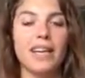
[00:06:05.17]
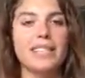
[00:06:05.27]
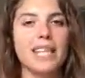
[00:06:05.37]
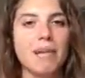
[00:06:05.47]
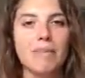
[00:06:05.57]

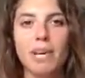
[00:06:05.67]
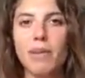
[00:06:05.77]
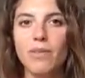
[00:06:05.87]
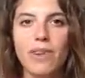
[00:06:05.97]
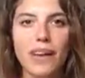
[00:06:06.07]
Same thing
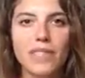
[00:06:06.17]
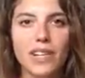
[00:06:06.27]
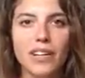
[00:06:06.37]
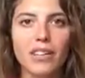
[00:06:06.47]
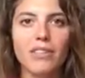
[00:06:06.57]
with
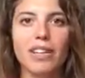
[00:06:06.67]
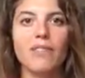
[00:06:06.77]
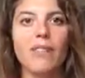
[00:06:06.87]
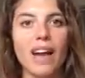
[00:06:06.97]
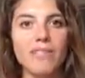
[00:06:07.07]
5-star. You
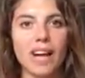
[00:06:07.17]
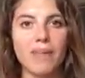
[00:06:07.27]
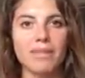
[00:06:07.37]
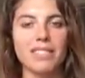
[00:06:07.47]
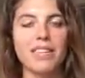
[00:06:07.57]
need 5
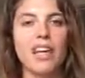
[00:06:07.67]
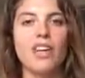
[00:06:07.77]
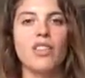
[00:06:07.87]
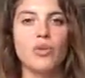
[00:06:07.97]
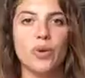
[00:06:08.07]
diamonds,
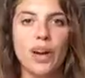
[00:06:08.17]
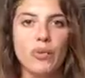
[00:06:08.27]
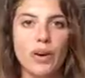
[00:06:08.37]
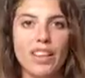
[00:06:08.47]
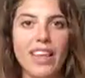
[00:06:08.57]
3
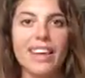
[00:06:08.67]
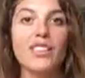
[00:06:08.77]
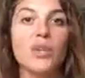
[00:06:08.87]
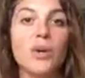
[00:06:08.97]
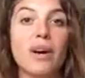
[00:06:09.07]
on one
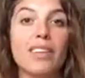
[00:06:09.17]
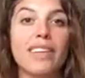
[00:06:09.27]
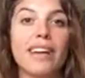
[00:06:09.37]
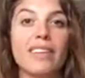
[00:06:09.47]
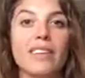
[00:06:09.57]
leg, 2 on
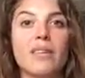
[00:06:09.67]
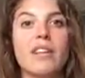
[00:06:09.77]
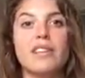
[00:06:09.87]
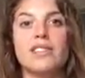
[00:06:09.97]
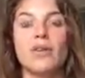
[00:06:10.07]
the other.
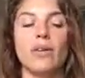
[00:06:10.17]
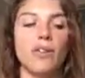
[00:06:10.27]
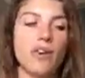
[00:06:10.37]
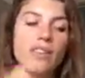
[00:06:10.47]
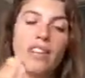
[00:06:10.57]
So if
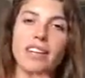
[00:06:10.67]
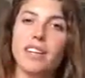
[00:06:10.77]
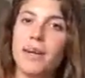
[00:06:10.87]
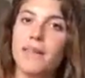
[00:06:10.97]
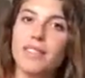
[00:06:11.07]
you have a lot
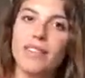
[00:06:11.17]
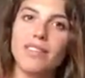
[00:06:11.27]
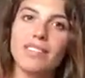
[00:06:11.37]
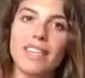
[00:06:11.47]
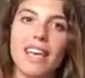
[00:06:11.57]
of diamonds on
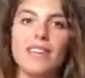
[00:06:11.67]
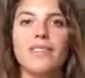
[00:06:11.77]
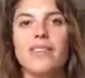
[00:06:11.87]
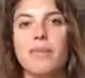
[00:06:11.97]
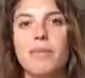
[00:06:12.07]
this leg, you
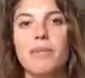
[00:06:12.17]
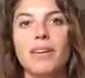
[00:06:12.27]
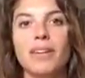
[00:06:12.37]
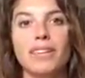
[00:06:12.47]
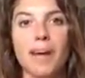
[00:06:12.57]
need to be
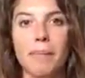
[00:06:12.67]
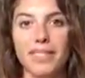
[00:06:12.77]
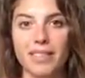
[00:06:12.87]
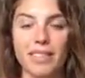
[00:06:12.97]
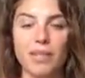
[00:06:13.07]
building
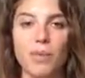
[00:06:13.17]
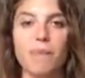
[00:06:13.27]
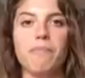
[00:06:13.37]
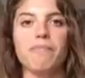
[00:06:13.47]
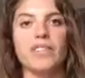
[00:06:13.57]
diamonds on this
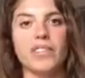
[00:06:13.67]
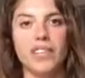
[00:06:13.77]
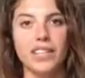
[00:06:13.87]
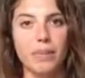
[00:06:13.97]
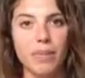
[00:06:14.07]
one. So
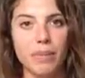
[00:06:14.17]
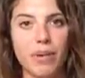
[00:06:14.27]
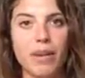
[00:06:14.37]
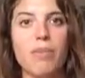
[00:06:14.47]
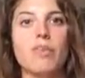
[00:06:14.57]
you need to be
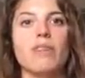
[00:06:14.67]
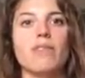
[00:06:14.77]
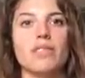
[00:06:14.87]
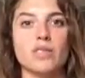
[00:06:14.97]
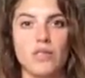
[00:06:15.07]
putting more
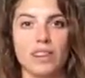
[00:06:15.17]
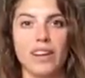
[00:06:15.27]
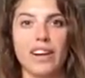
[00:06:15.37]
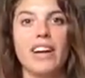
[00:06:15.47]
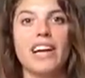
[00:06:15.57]
coaches over
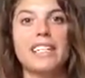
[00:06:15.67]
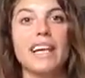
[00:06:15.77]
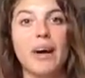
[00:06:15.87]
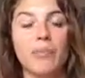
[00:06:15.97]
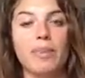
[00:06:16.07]
there
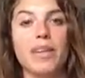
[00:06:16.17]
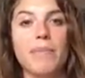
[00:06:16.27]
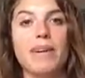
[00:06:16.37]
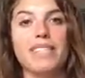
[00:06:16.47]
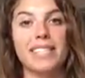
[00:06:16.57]
to help
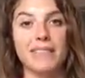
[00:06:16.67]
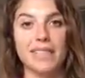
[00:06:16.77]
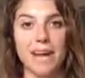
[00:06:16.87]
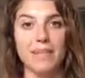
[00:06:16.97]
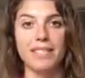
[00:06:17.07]
them achieve
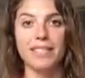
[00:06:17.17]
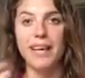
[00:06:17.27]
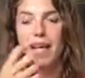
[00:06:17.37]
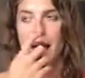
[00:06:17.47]
diamond.